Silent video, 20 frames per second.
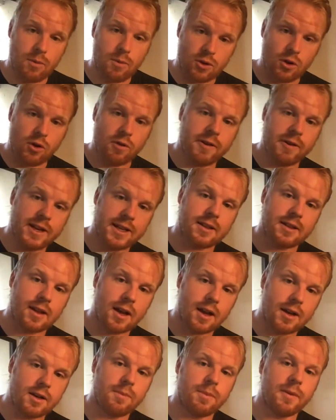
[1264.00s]
already
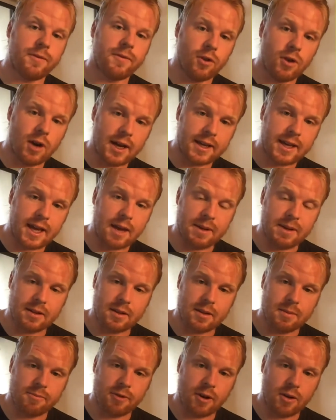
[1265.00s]
decided before I came into
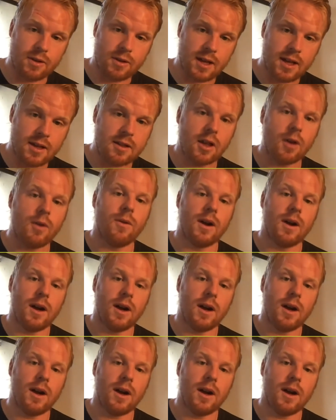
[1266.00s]
the process. So